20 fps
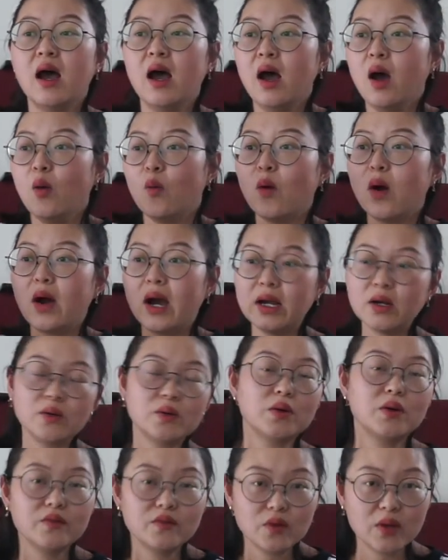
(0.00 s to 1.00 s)
Well, I don't
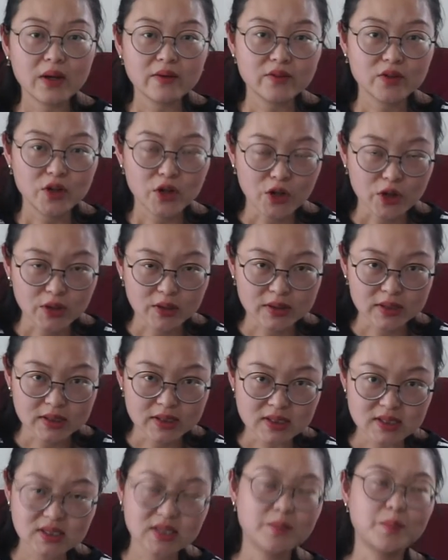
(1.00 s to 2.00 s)
know if you ever heard
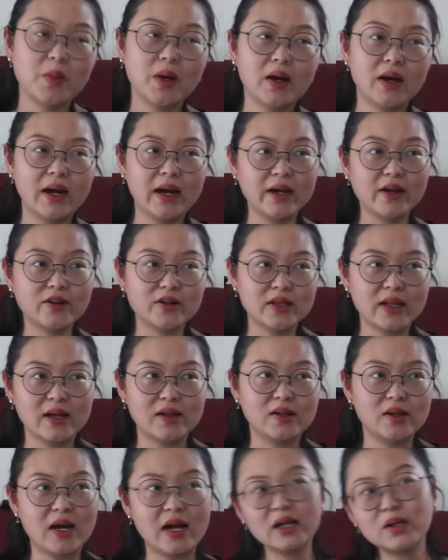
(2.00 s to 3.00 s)
this, but I heard that a
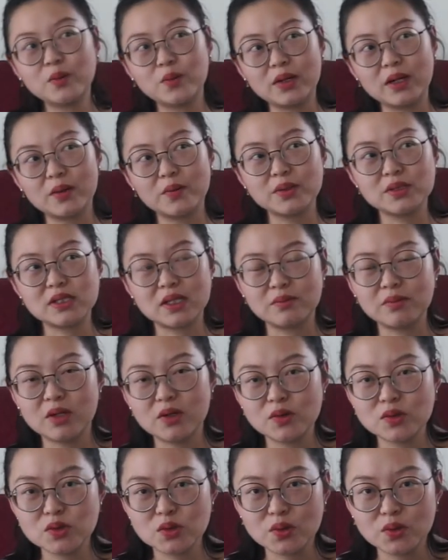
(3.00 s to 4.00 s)
lot when I was in middle
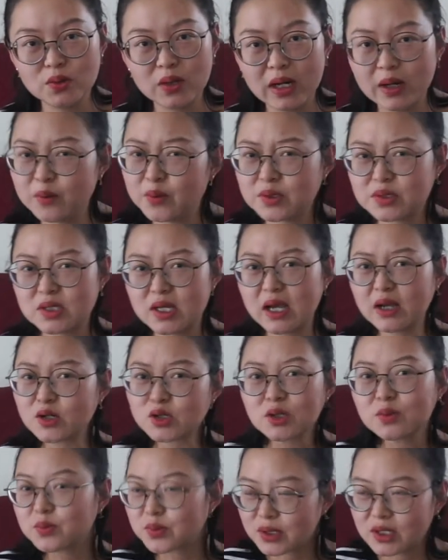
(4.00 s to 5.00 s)
school. I was actually
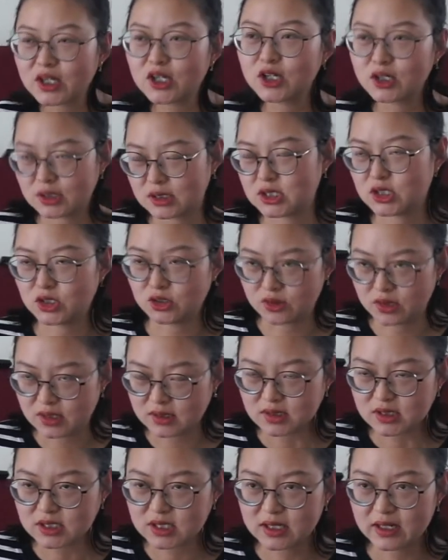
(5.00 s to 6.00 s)
a pretty good
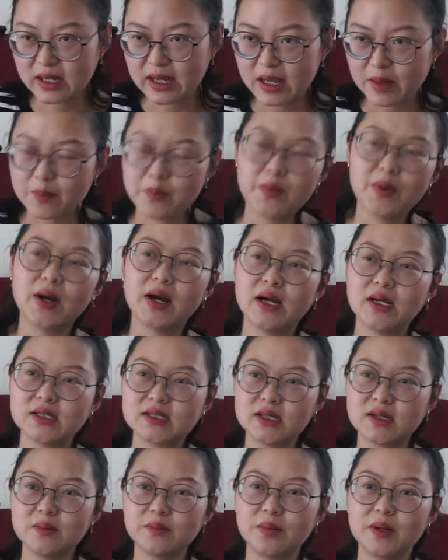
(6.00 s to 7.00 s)
student, but
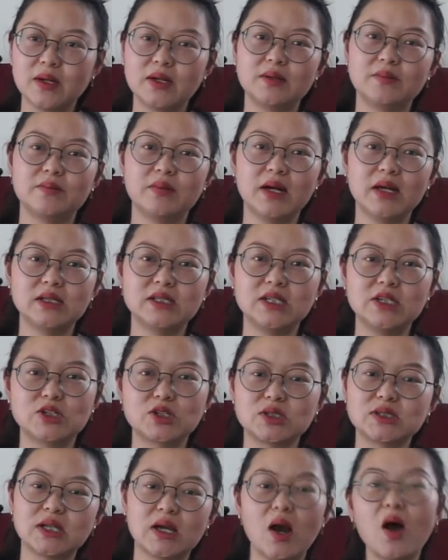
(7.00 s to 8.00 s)
my teacher
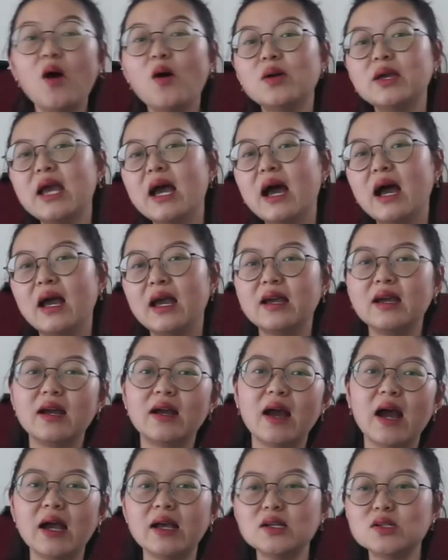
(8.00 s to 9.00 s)
said, "Oh yeah, in
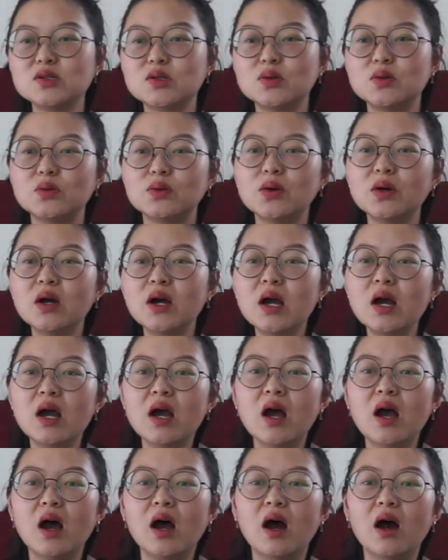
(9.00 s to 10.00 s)
high school,
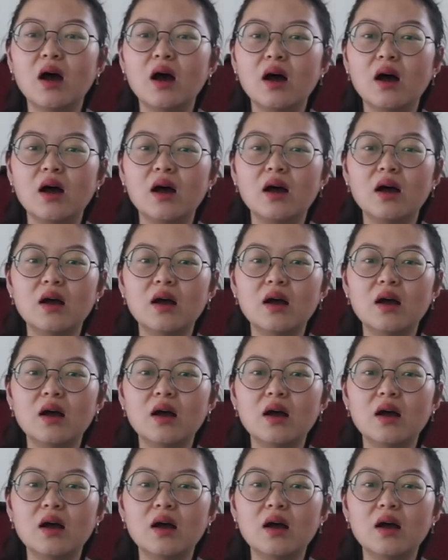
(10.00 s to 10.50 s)
uh,